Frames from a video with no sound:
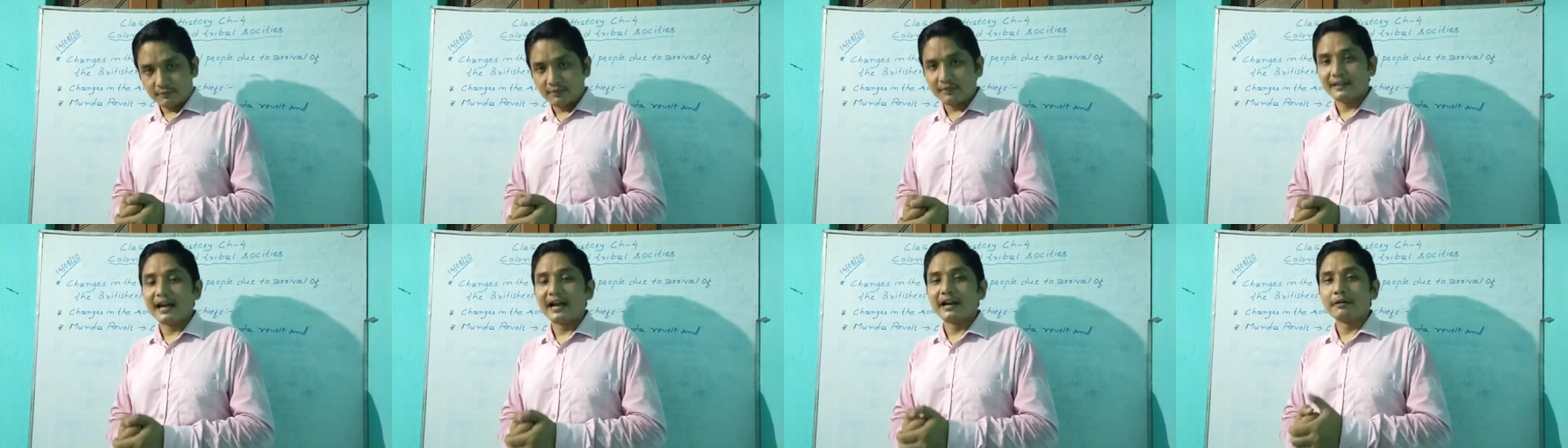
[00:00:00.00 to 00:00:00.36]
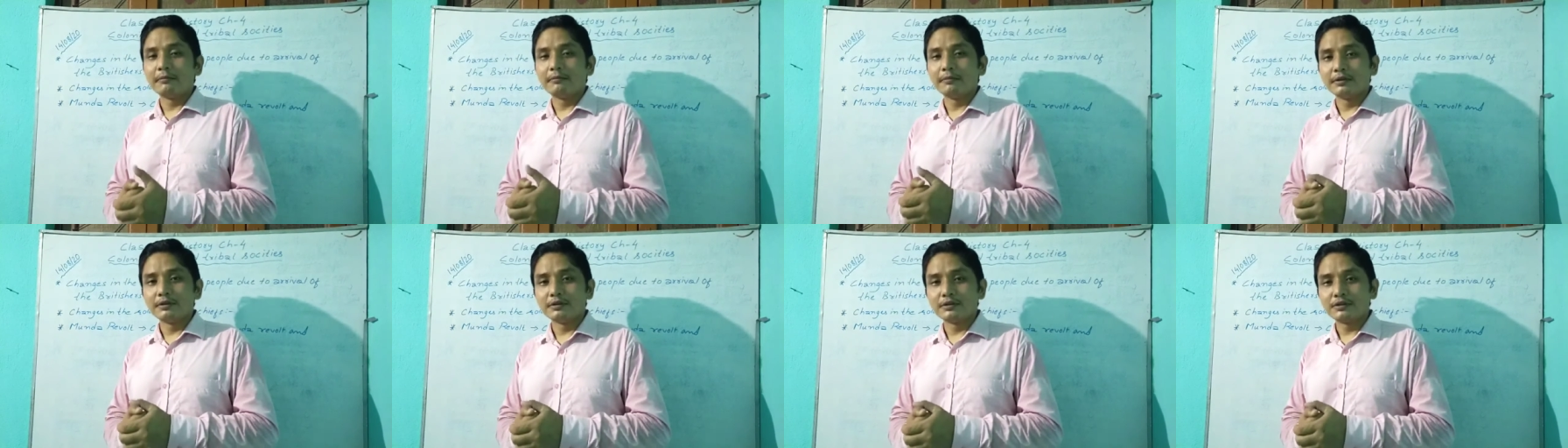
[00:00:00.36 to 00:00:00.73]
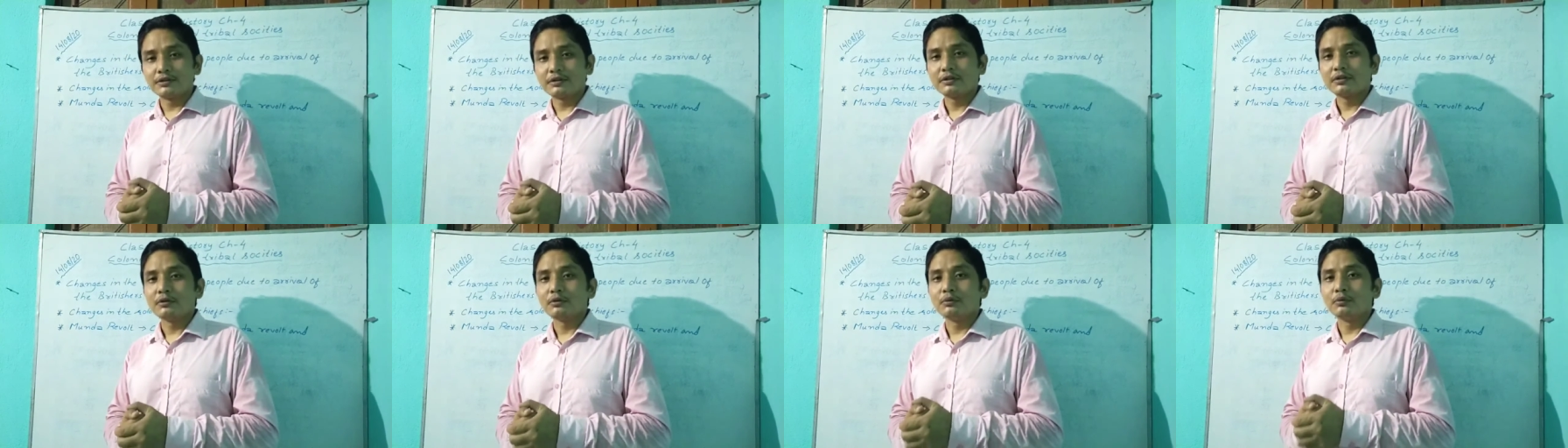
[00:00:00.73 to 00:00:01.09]
That
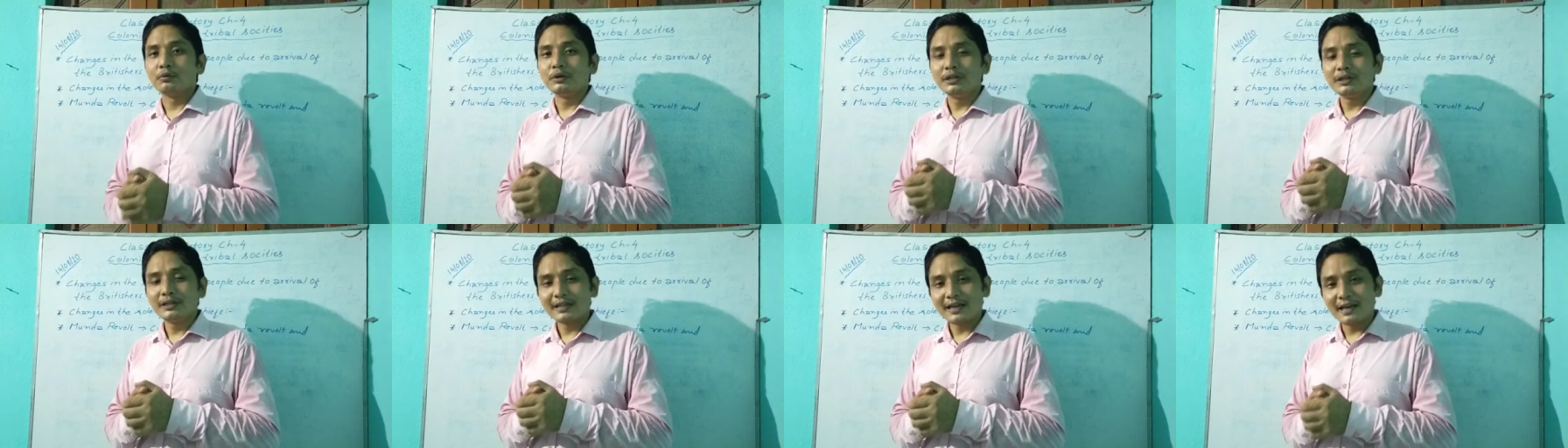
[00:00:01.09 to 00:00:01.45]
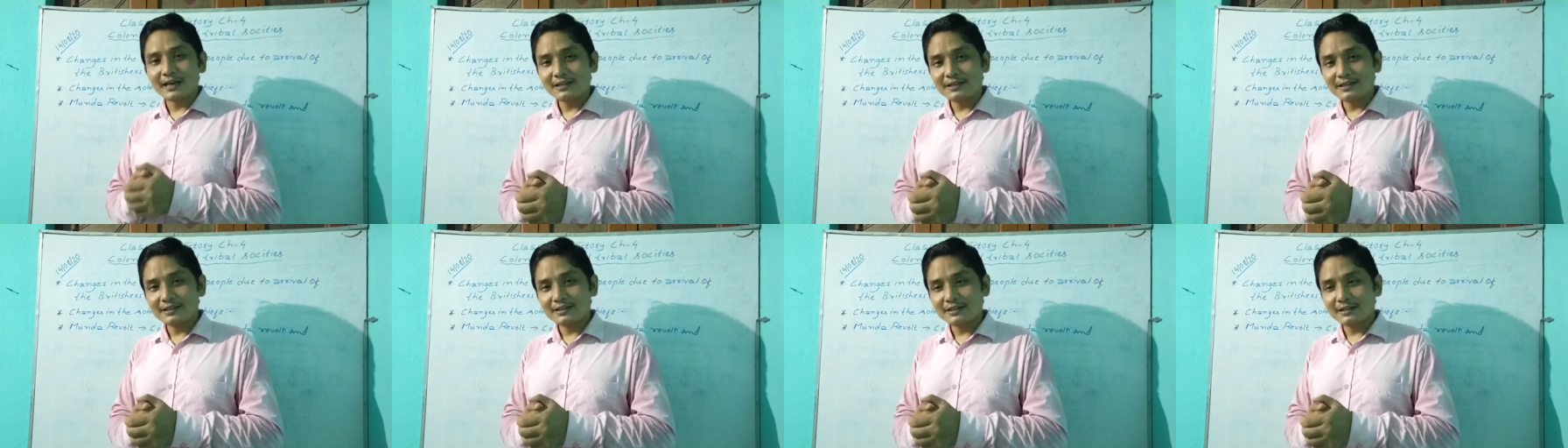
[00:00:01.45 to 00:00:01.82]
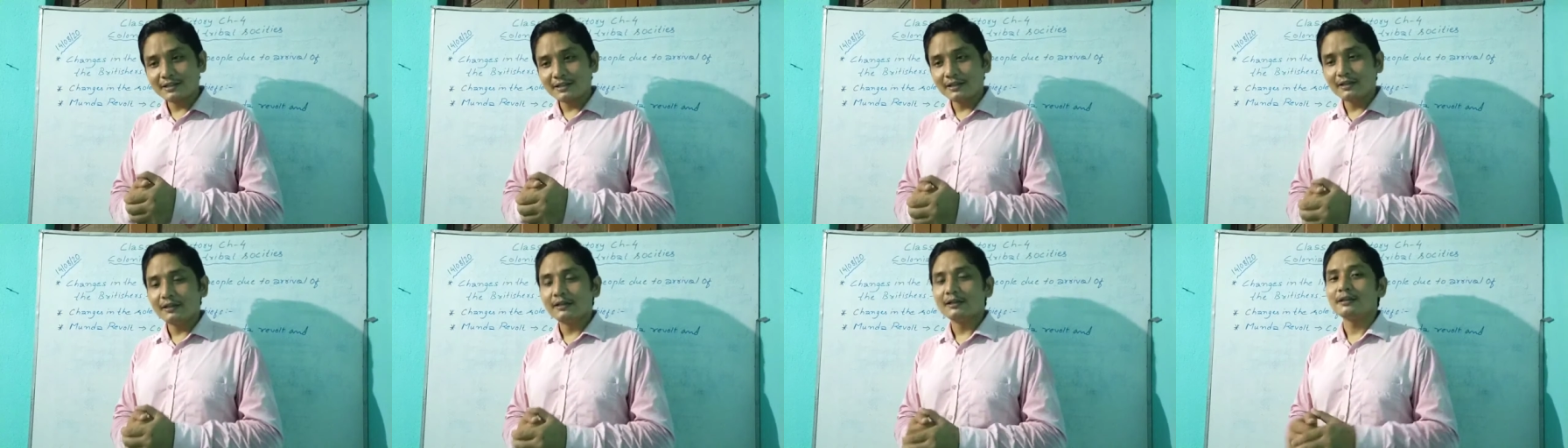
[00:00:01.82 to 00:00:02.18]
means we can
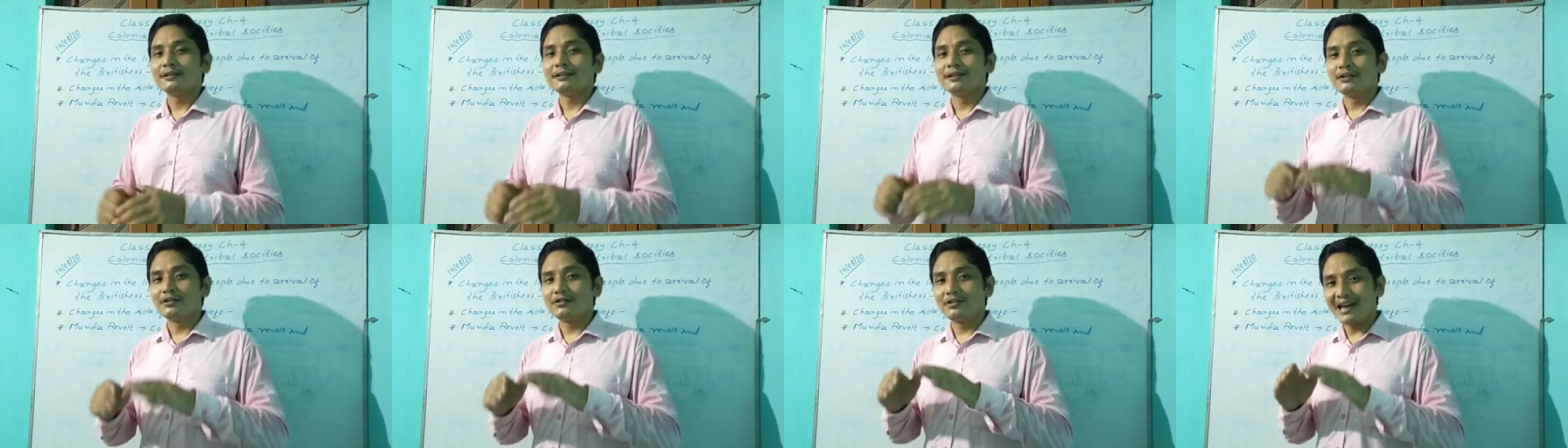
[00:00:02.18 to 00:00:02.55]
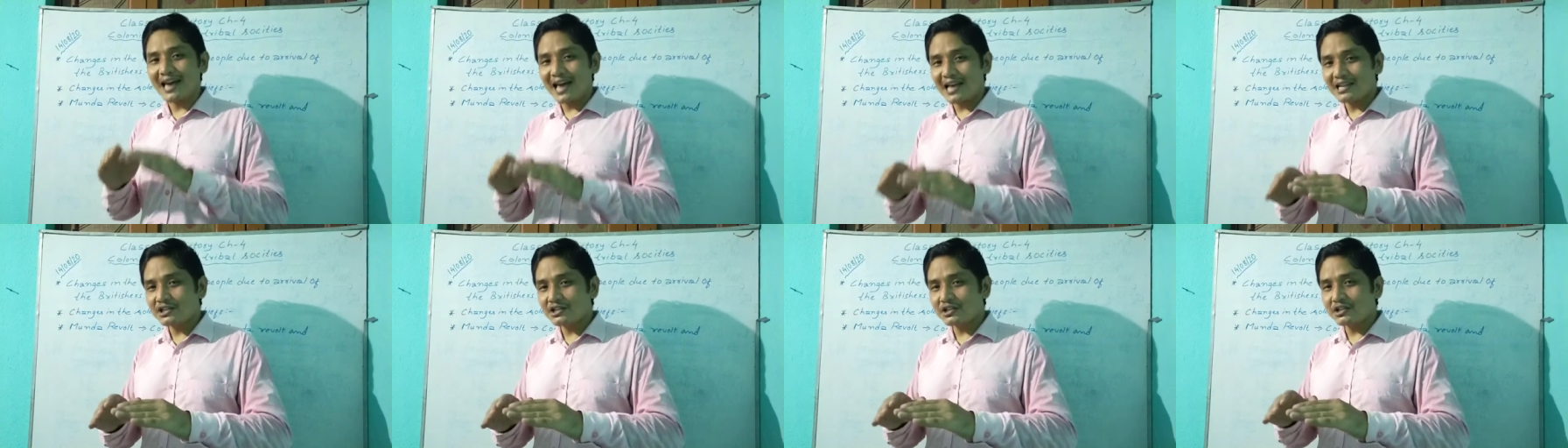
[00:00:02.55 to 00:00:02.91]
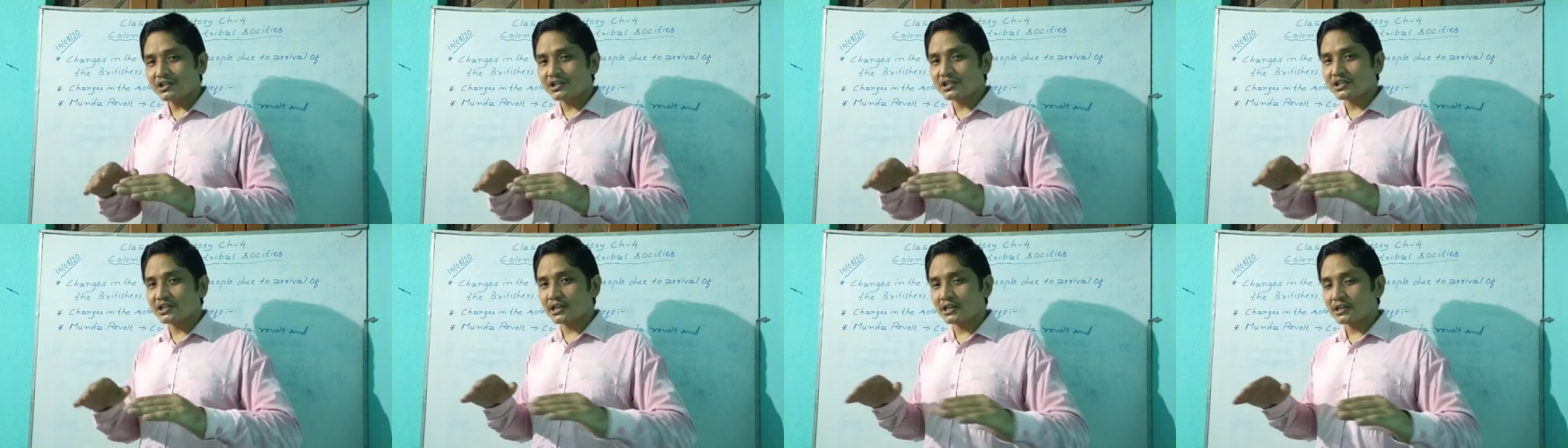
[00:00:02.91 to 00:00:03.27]
see the
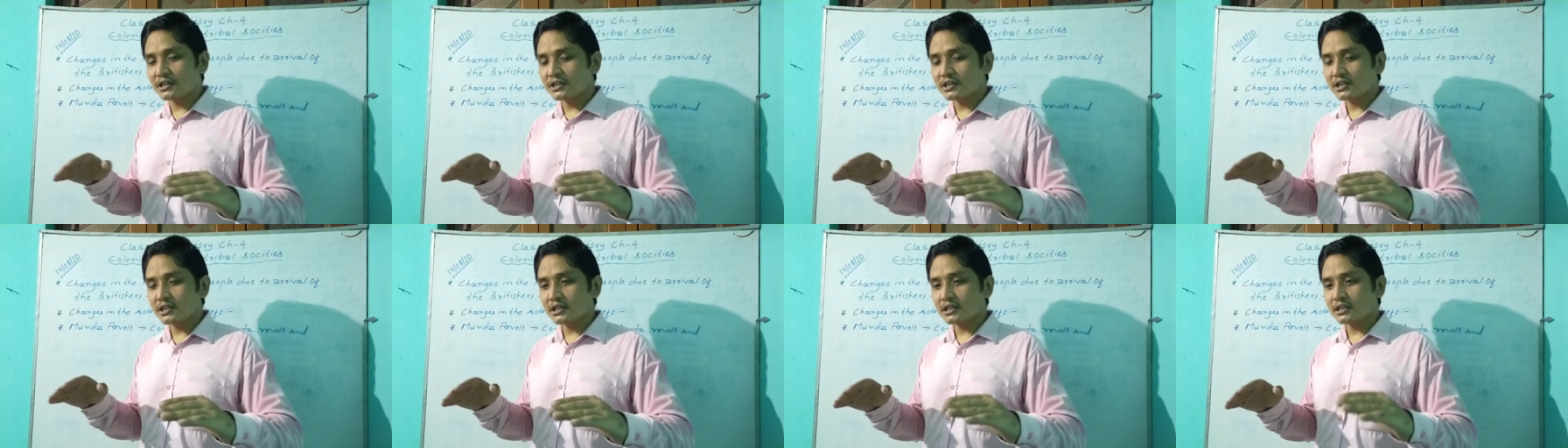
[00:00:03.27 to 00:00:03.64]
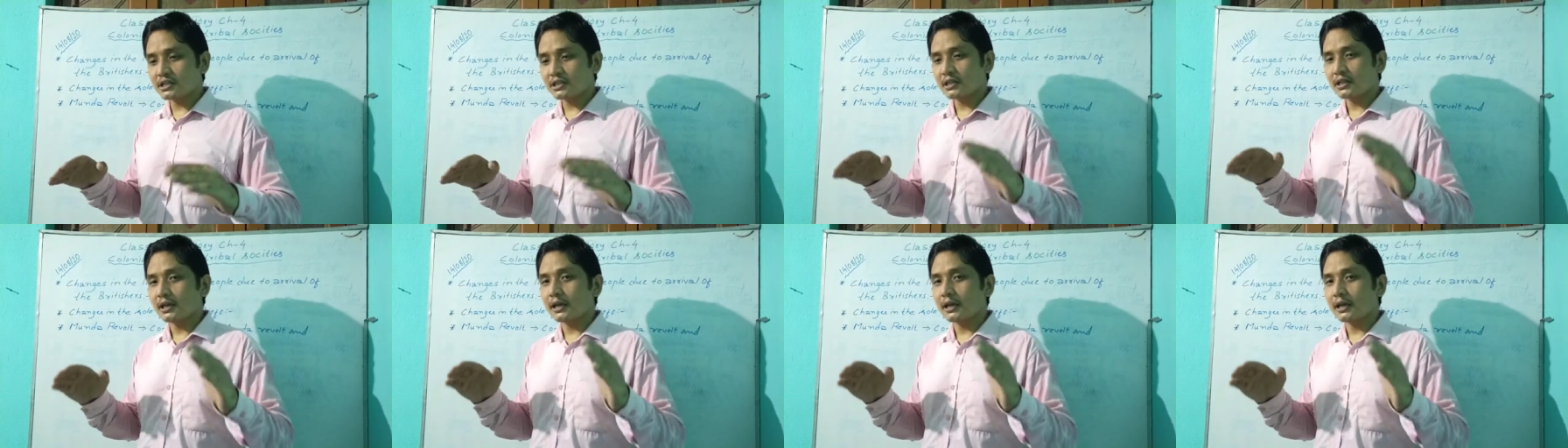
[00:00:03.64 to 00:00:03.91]
drastic changes